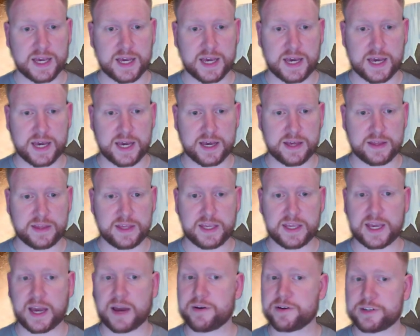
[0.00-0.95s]
the
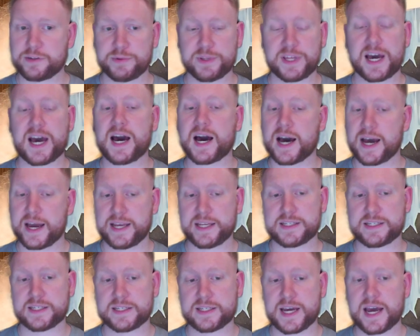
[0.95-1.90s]
character with the
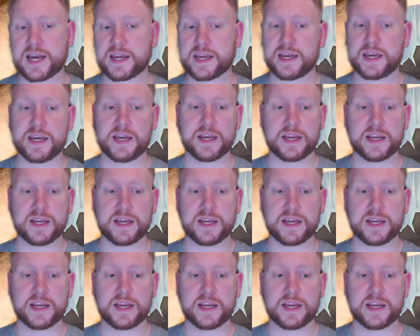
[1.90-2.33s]
highest attack.